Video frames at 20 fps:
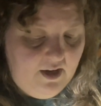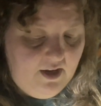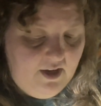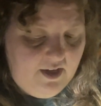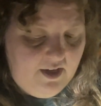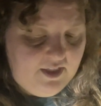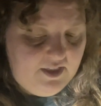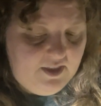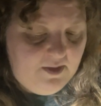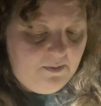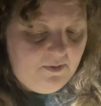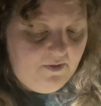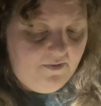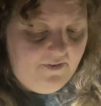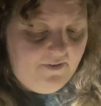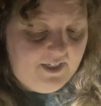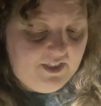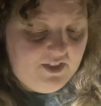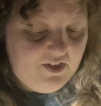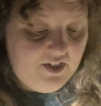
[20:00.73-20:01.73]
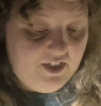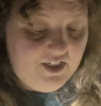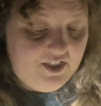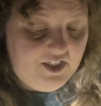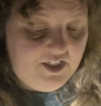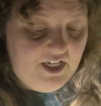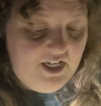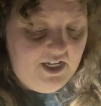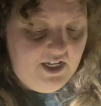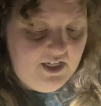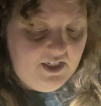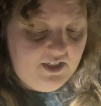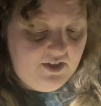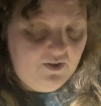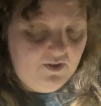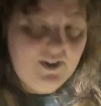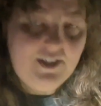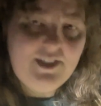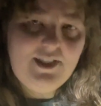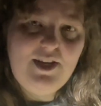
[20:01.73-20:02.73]
Is the professor a genius
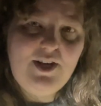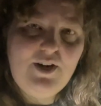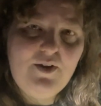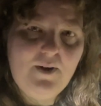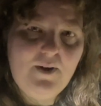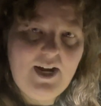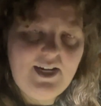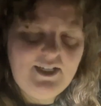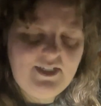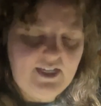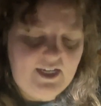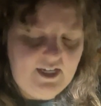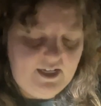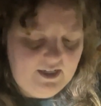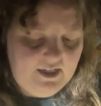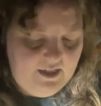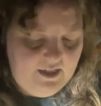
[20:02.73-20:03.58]
or is he crazy?